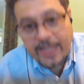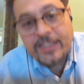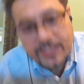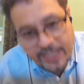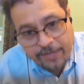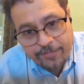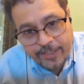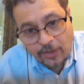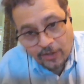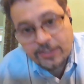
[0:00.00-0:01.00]
and
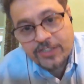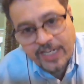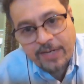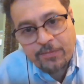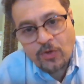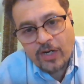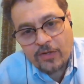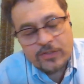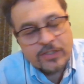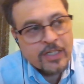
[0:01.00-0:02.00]
safety on the same
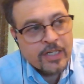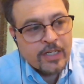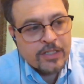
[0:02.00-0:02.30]
grounds?